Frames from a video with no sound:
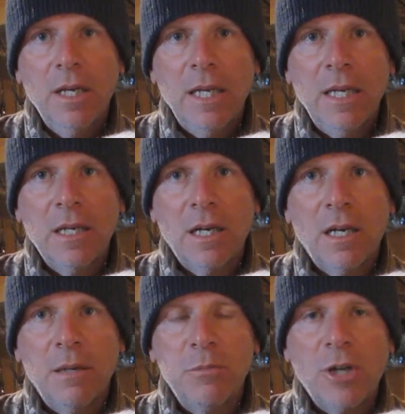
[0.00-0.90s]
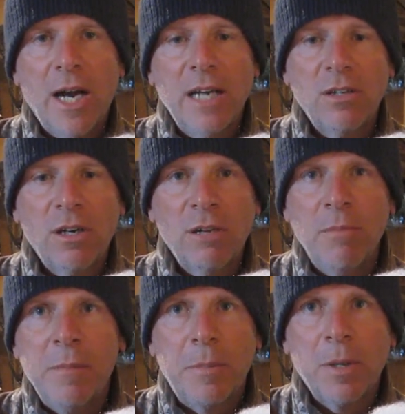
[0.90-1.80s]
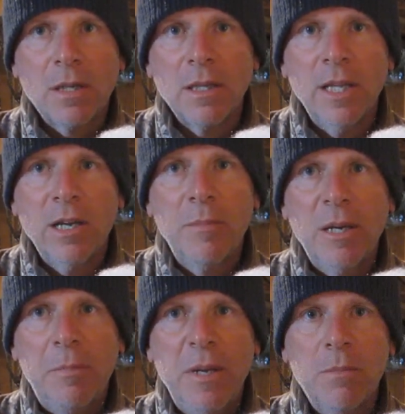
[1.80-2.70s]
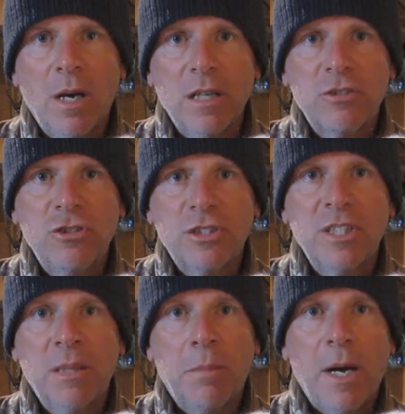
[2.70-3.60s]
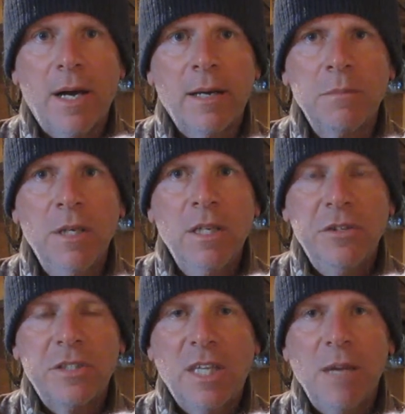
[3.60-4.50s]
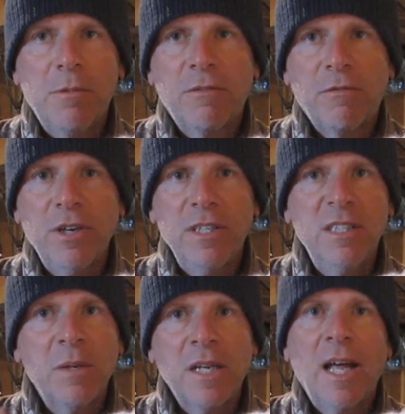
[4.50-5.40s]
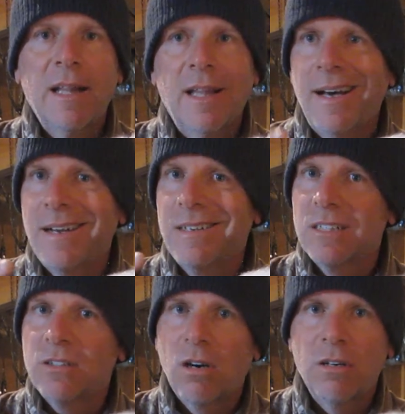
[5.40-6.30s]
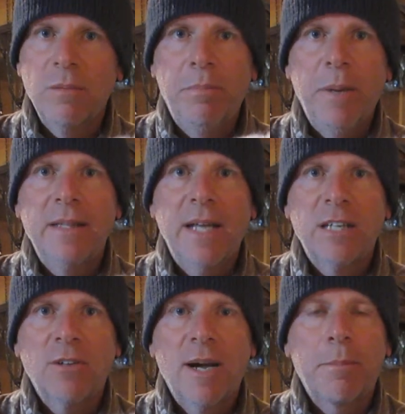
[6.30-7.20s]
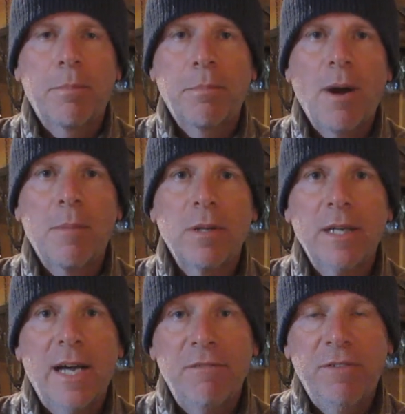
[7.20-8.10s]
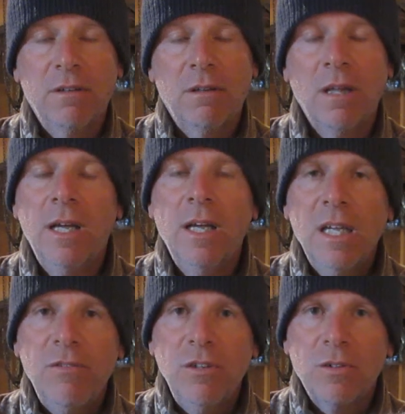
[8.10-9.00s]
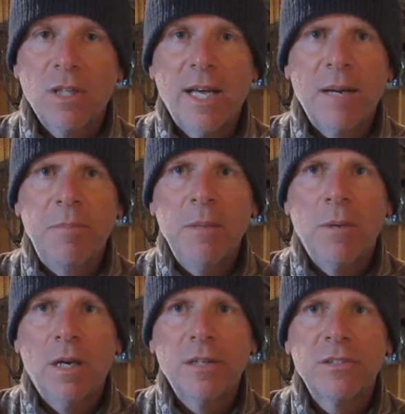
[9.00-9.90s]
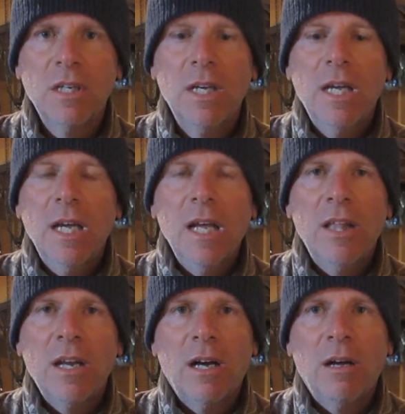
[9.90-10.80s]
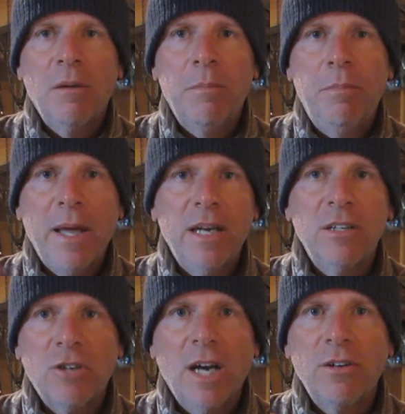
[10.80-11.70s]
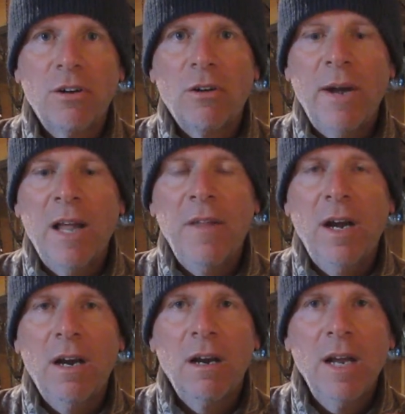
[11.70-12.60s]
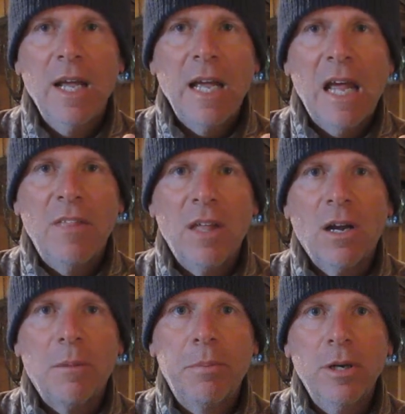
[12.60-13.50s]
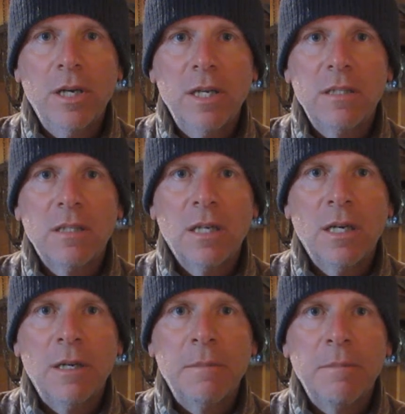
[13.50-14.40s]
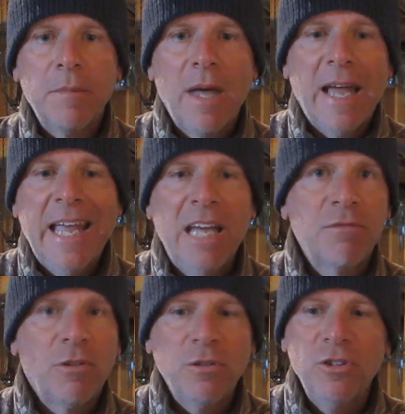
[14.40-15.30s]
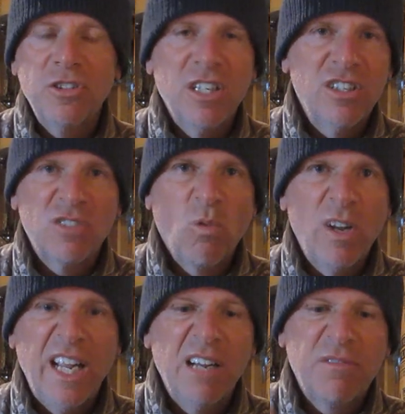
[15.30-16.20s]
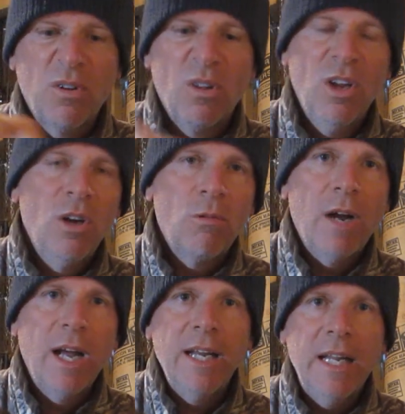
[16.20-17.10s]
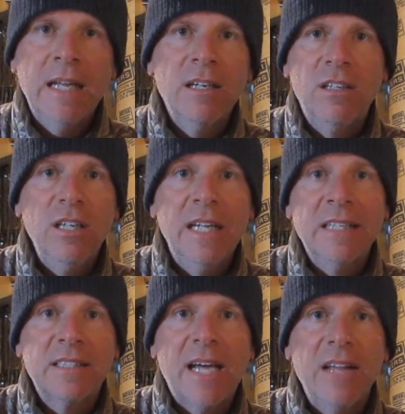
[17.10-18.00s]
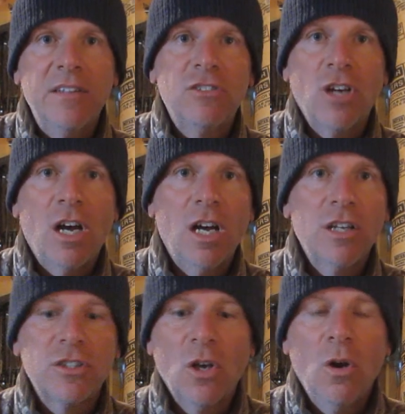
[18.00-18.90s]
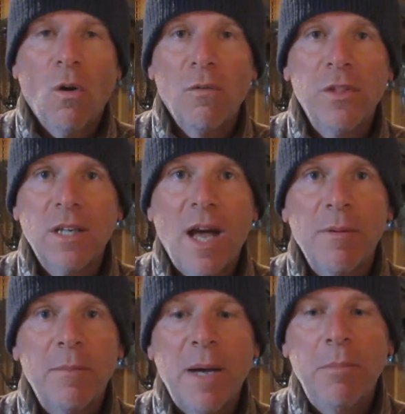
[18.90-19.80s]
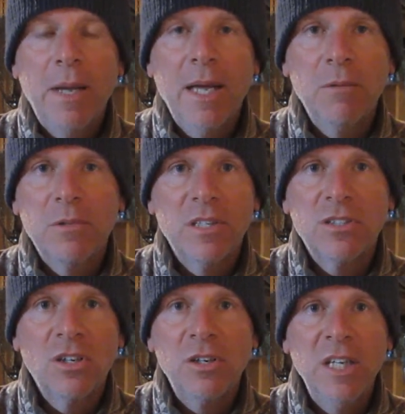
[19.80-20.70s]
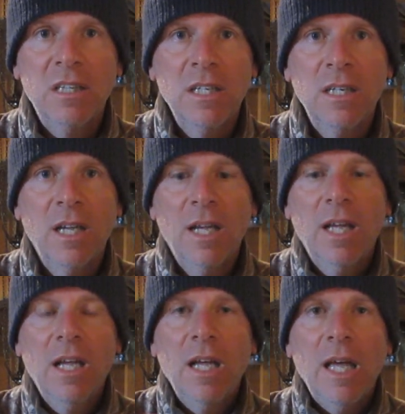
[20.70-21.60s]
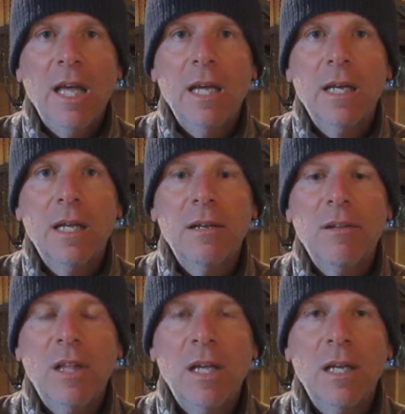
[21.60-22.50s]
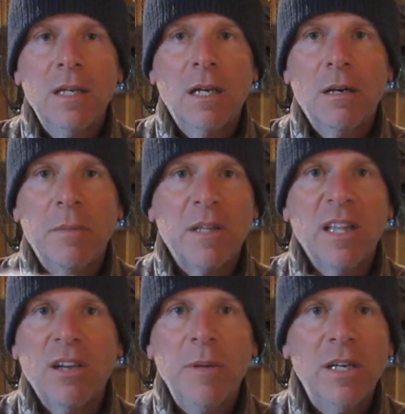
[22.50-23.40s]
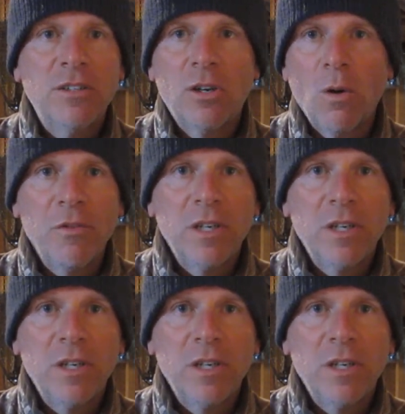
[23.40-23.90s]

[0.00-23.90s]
in dry dirt, maybe put a little bit of peat moss just in the bottom just to keep it from freezing, but not a lot, because it's hard to bed that trap properly, I feel, if you use a lot of peat moss. And then I'll bed it in dry dirt around there, and then I'll put a handful, usually just one handful, right inside the jaws over the top of my pan with this underneath it, and then a little bit of dirt over